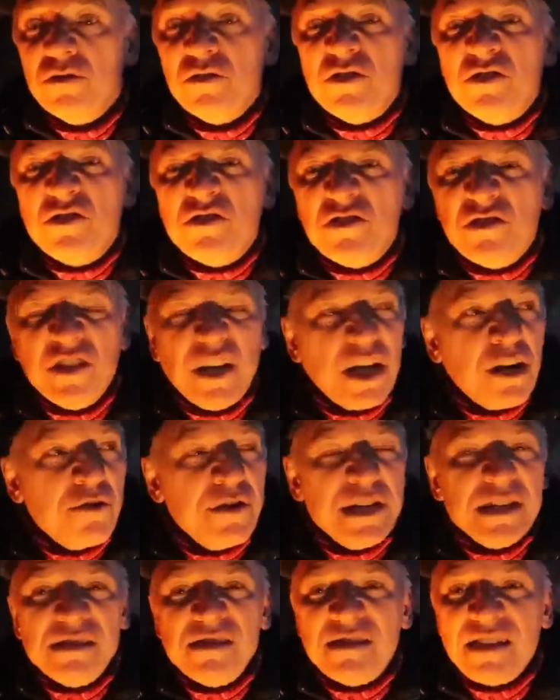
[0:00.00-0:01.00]
the
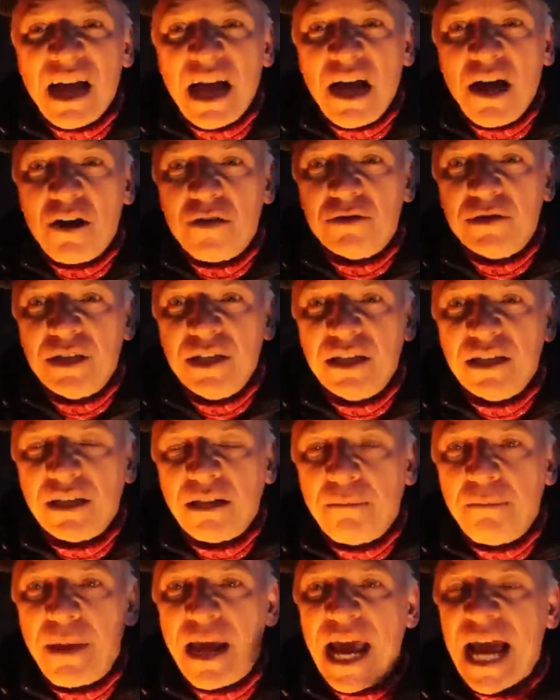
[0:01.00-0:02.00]
scariest sound he
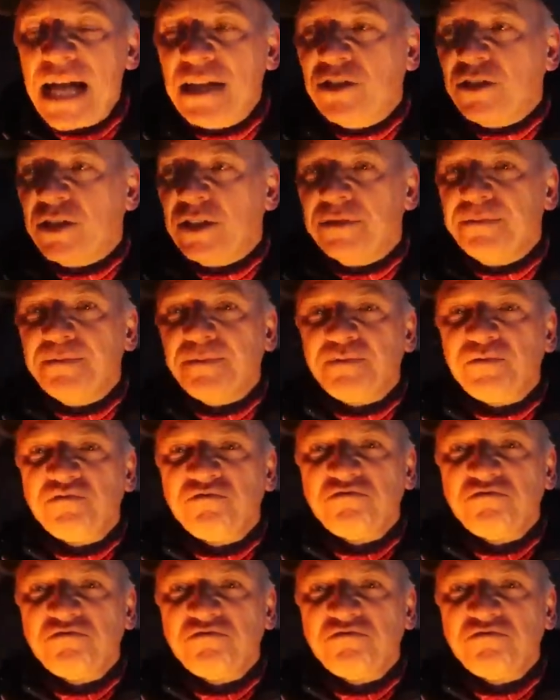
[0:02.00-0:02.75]
could imagine,